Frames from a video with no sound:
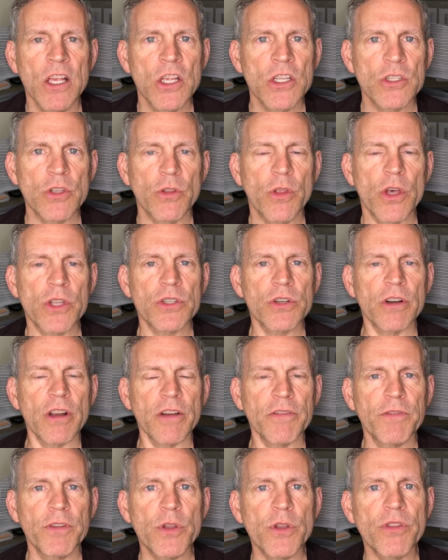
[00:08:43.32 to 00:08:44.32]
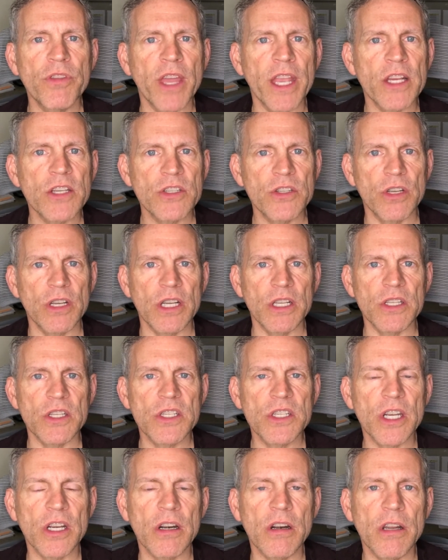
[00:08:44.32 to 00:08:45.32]
So those are a few things to
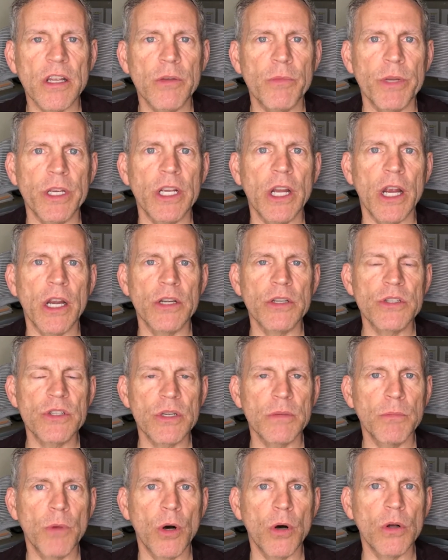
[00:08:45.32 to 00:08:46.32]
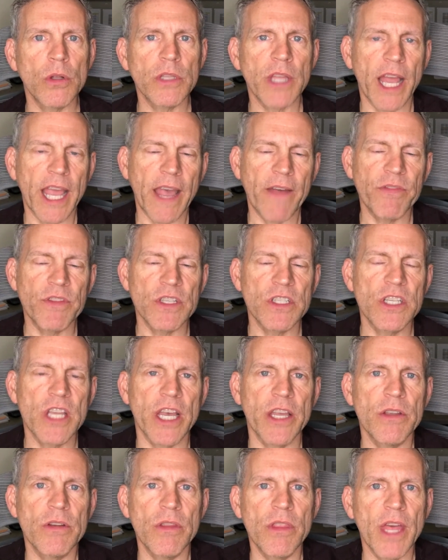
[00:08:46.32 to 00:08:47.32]
consider in regards to mold. I have to
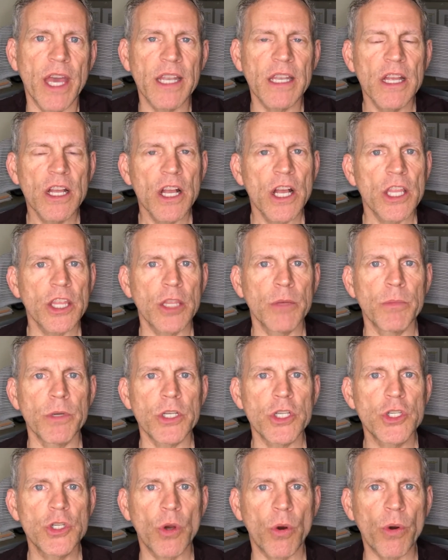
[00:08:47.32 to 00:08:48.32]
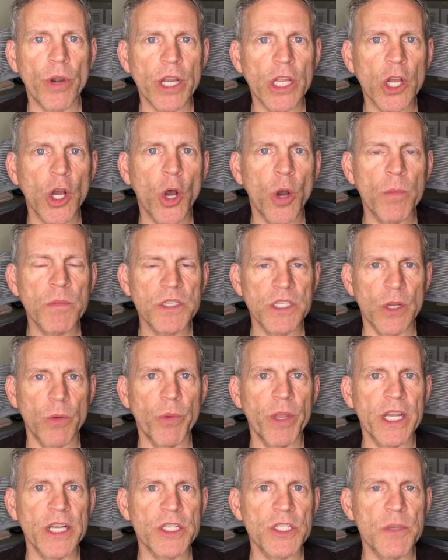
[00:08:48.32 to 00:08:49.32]
tell you that the majority of homes that
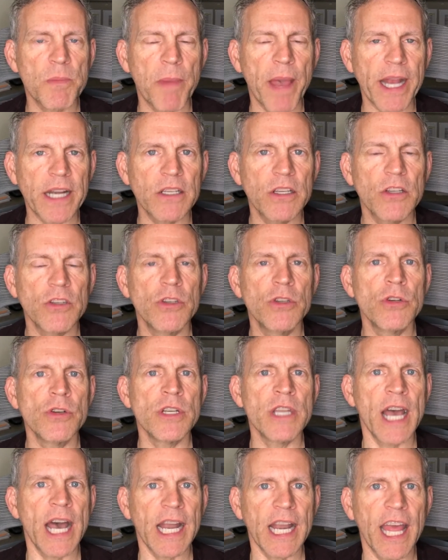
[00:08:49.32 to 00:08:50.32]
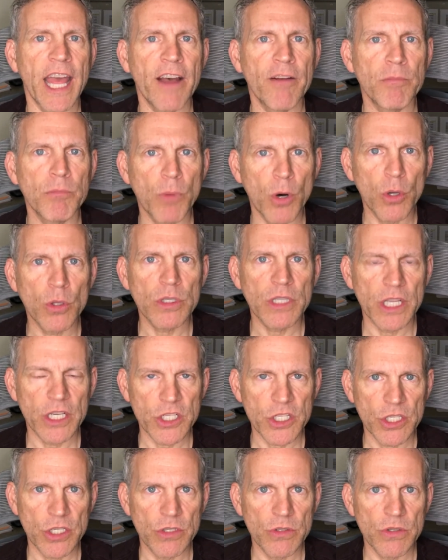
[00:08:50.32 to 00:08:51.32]
we inspect do not have mold
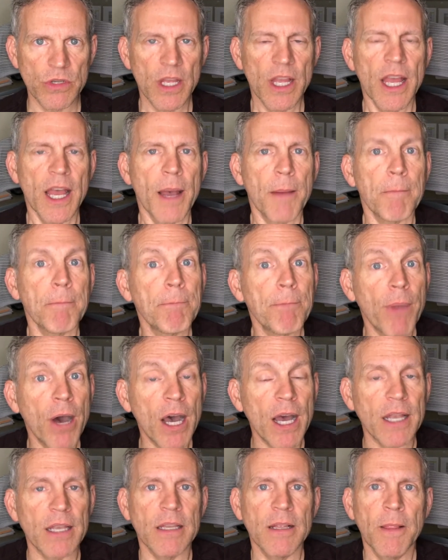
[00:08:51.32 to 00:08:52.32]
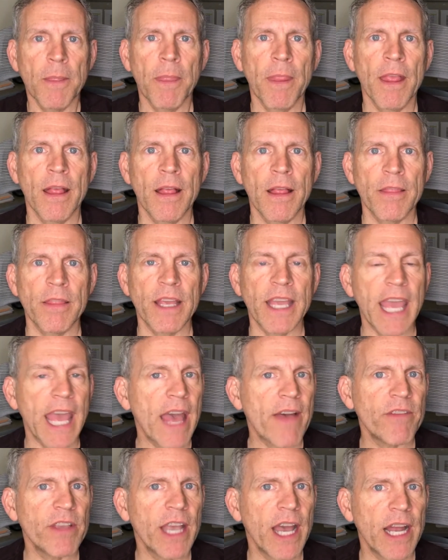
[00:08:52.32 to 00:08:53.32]
issue, but the
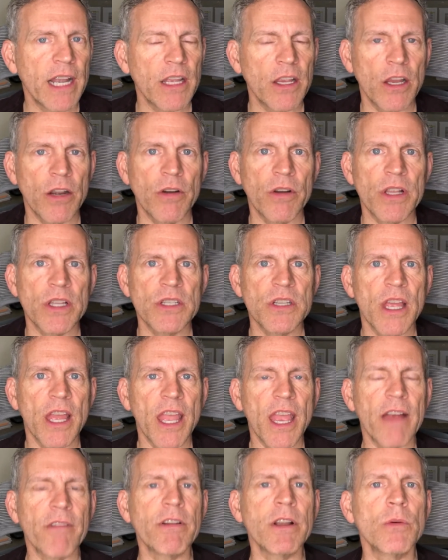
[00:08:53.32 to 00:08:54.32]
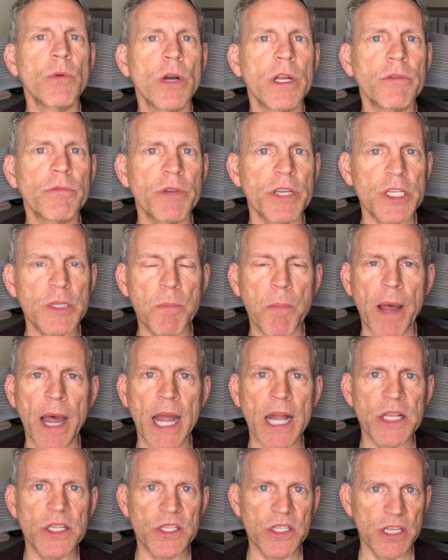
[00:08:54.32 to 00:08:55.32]
caveat here is everyone
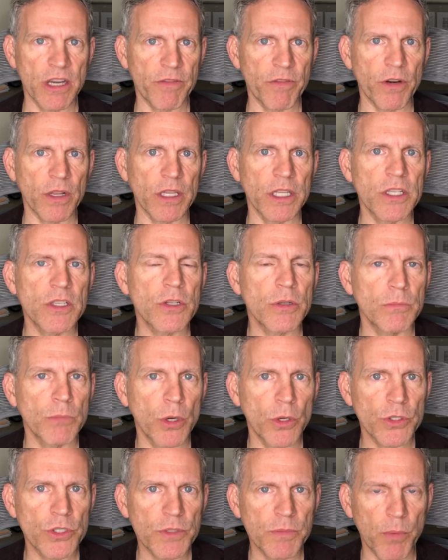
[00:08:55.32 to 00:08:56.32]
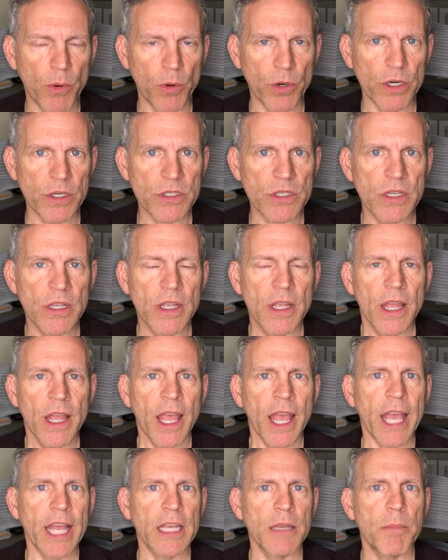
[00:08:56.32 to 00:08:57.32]
responds differently to mold spores.
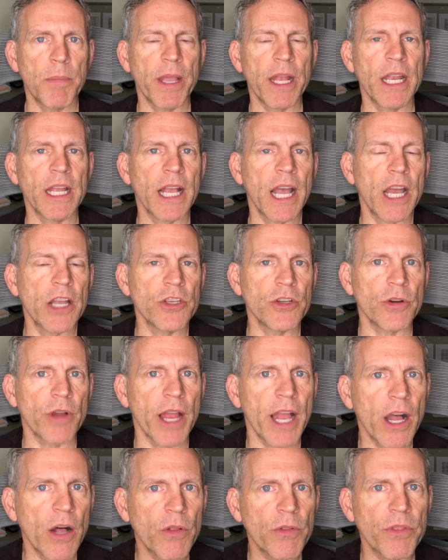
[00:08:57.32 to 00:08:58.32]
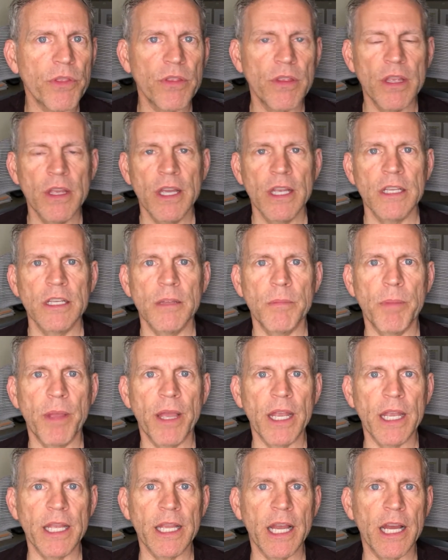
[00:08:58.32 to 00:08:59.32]
And depending on your health,
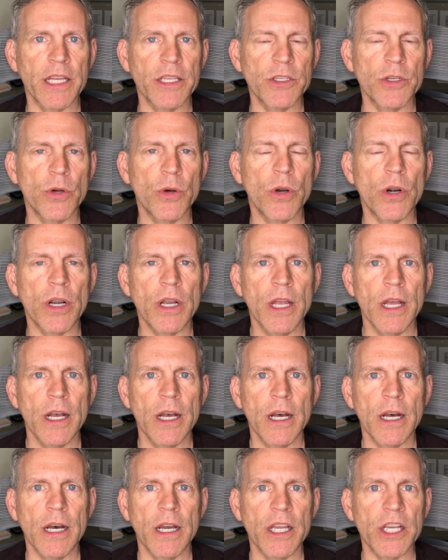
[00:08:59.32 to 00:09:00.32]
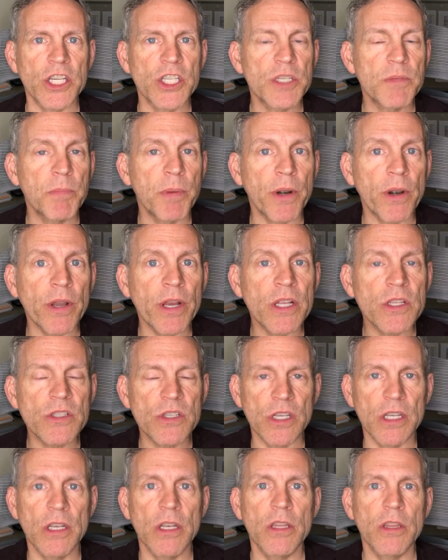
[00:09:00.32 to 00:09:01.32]
depending on your experience
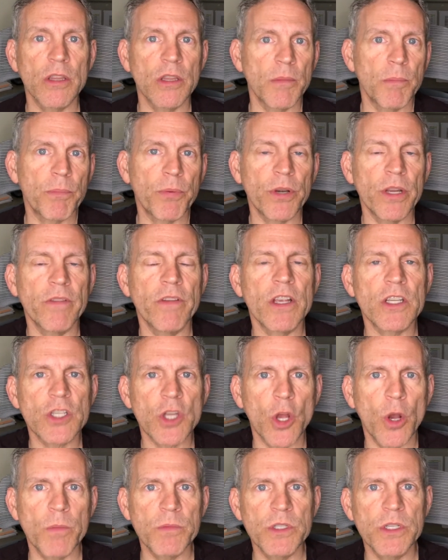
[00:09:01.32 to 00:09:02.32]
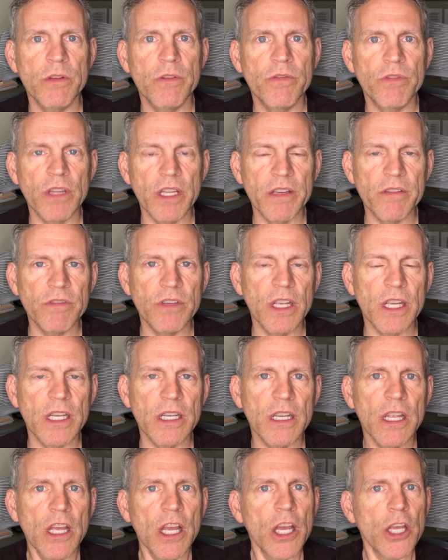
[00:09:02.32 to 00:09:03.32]
in previous homes you've lived
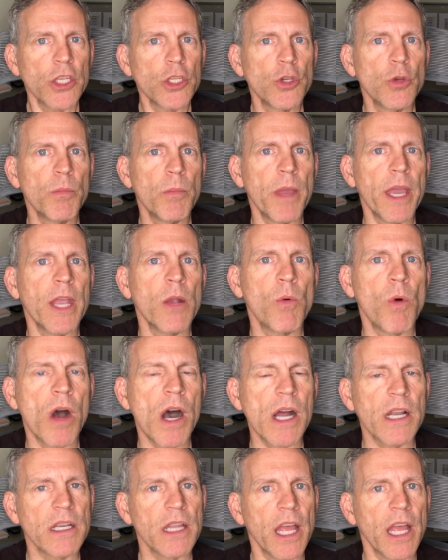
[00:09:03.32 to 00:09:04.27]
in, you may want